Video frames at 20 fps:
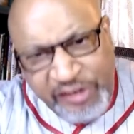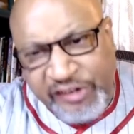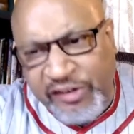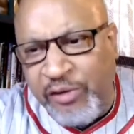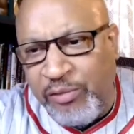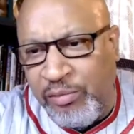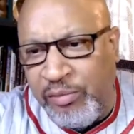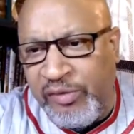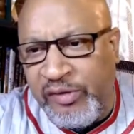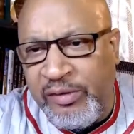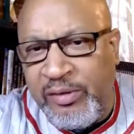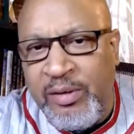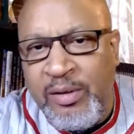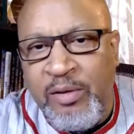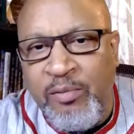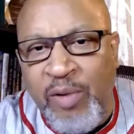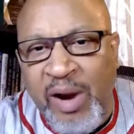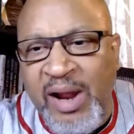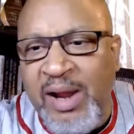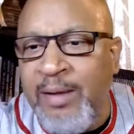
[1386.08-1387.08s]
shoes,
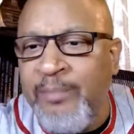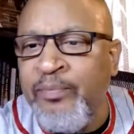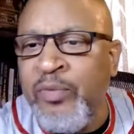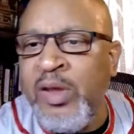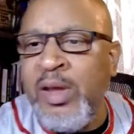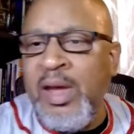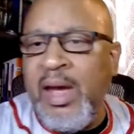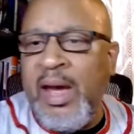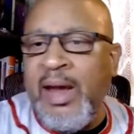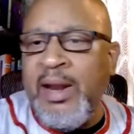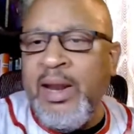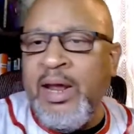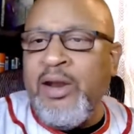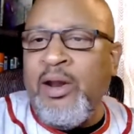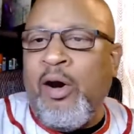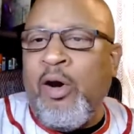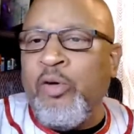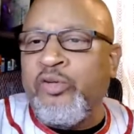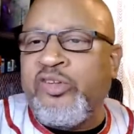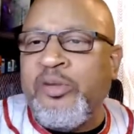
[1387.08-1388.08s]
right? And then
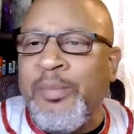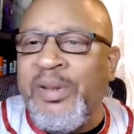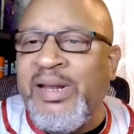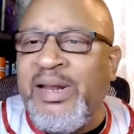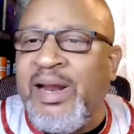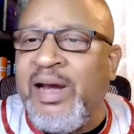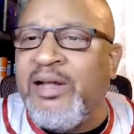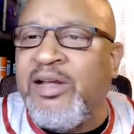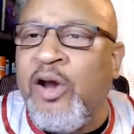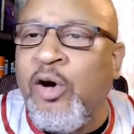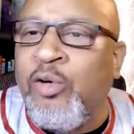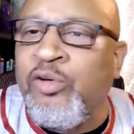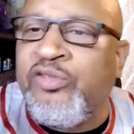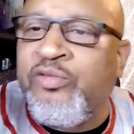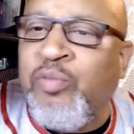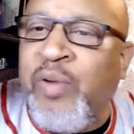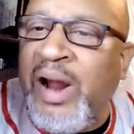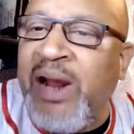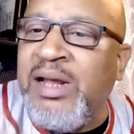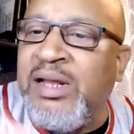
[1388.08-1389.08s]
ultimately that goes
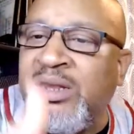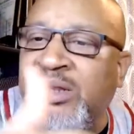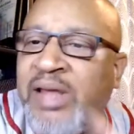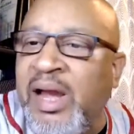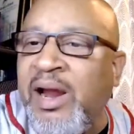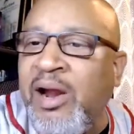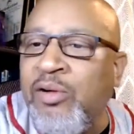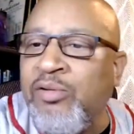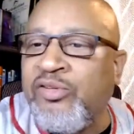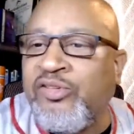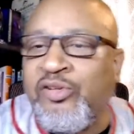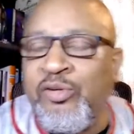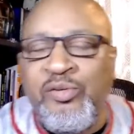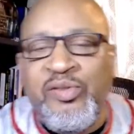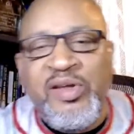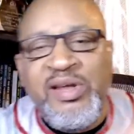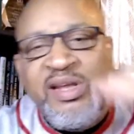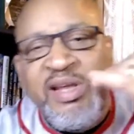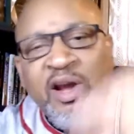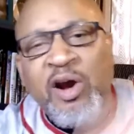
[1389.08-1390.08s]
right down to
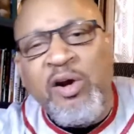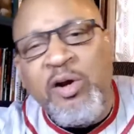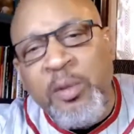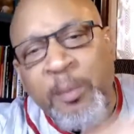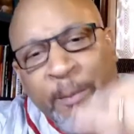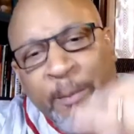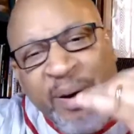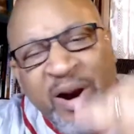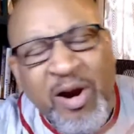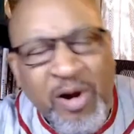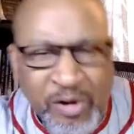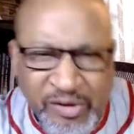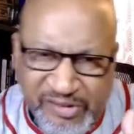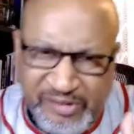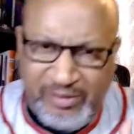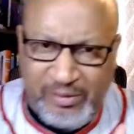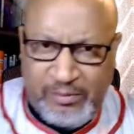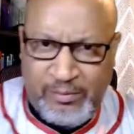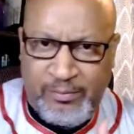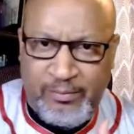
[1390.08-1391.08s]
the young
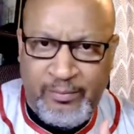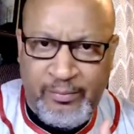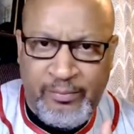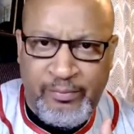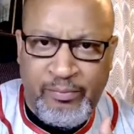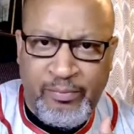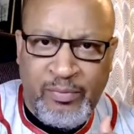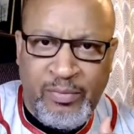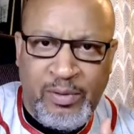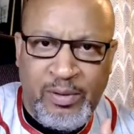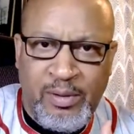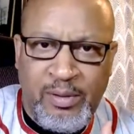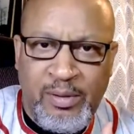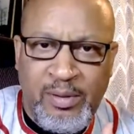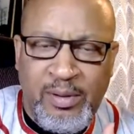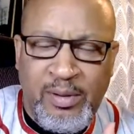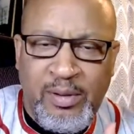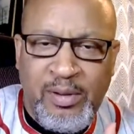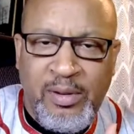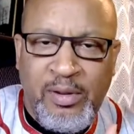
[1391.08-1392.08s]
person.
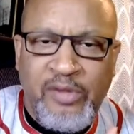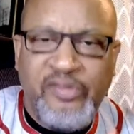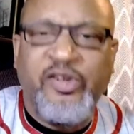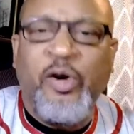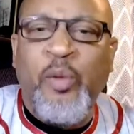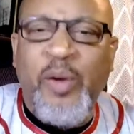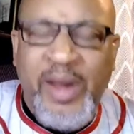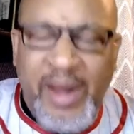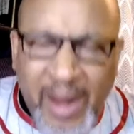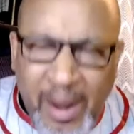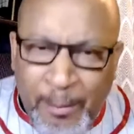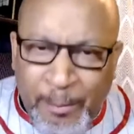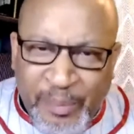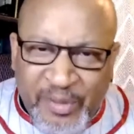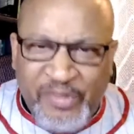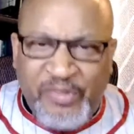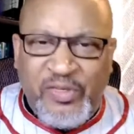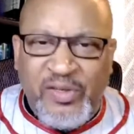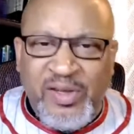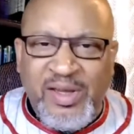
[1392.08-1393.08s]
So
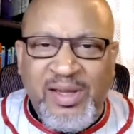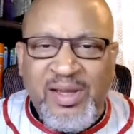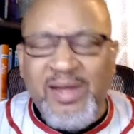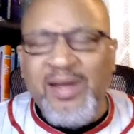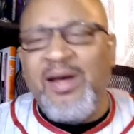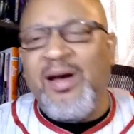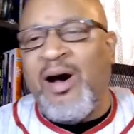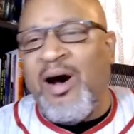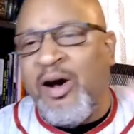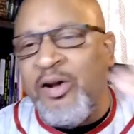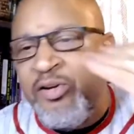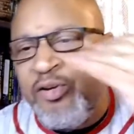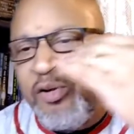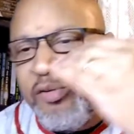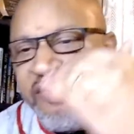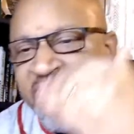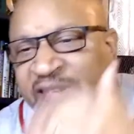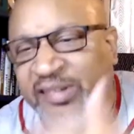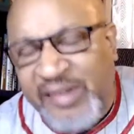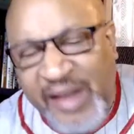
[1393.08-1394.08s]
empathy,
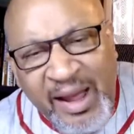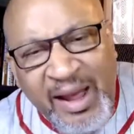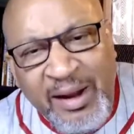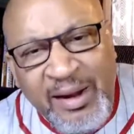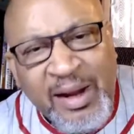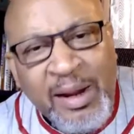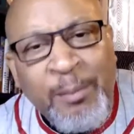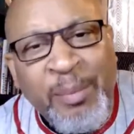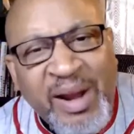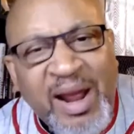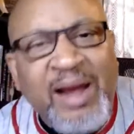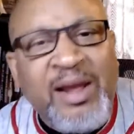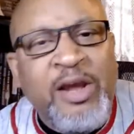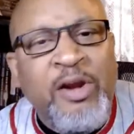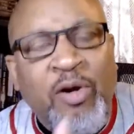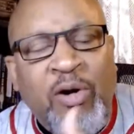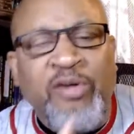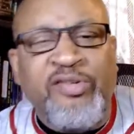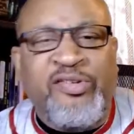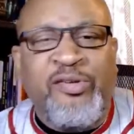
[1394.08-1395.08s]
understanding, but I
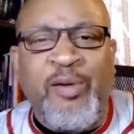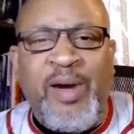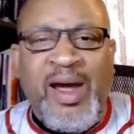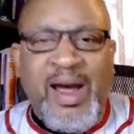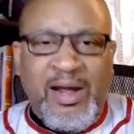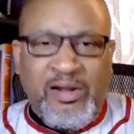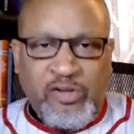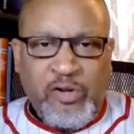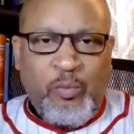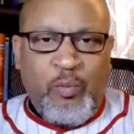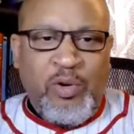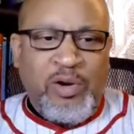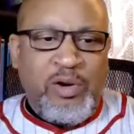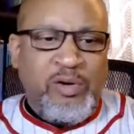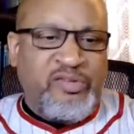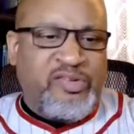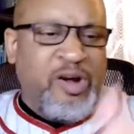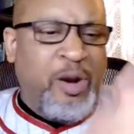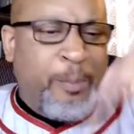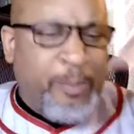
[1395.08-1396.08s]
can also add the
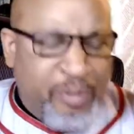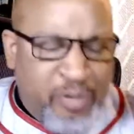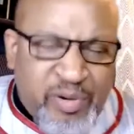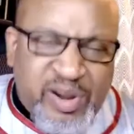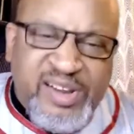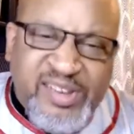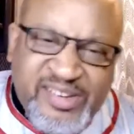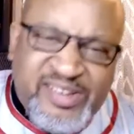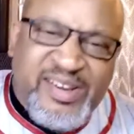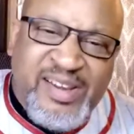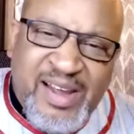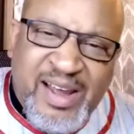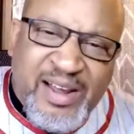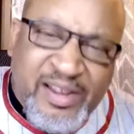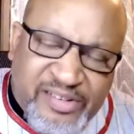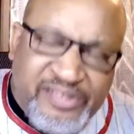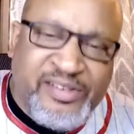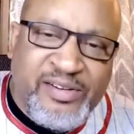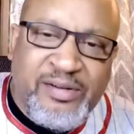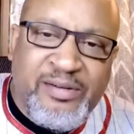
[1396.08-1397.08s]
words
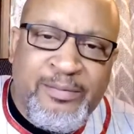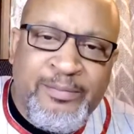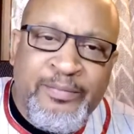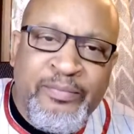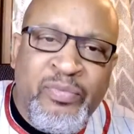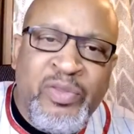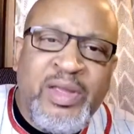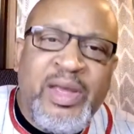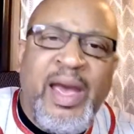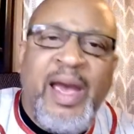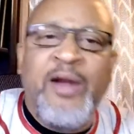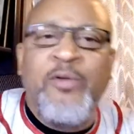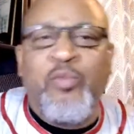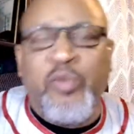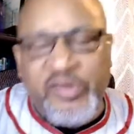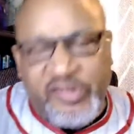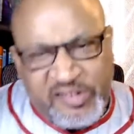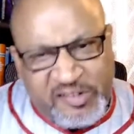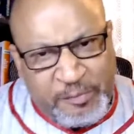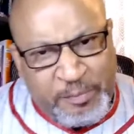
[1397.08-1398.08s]
appreciation and
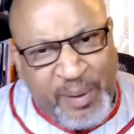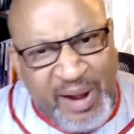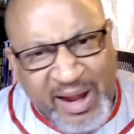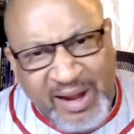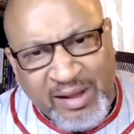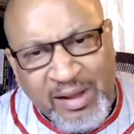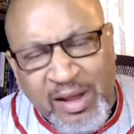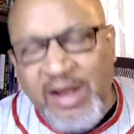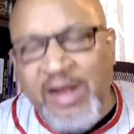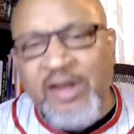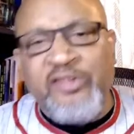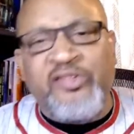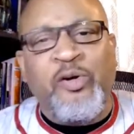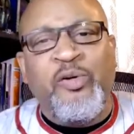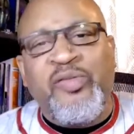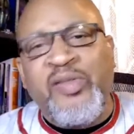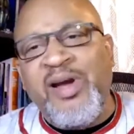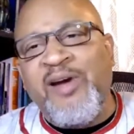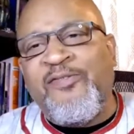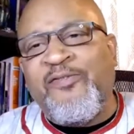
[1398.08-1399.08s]
respect. So
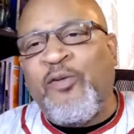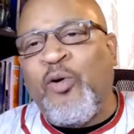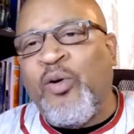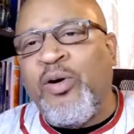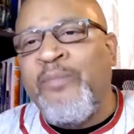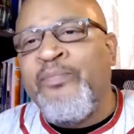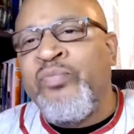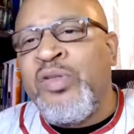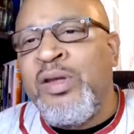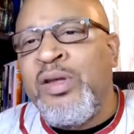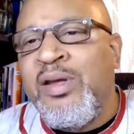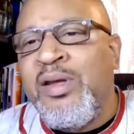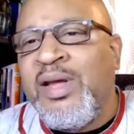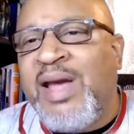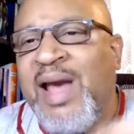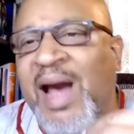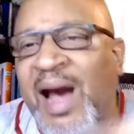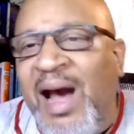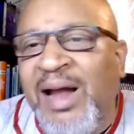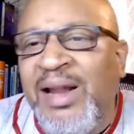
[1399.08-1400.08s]
therefore,
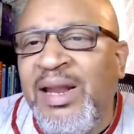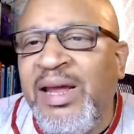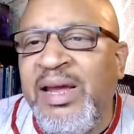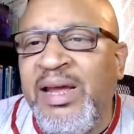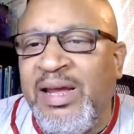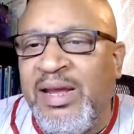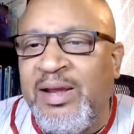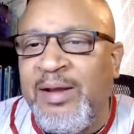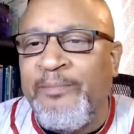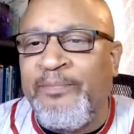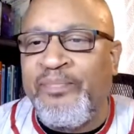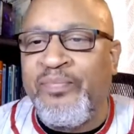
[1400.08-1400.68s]
colleague,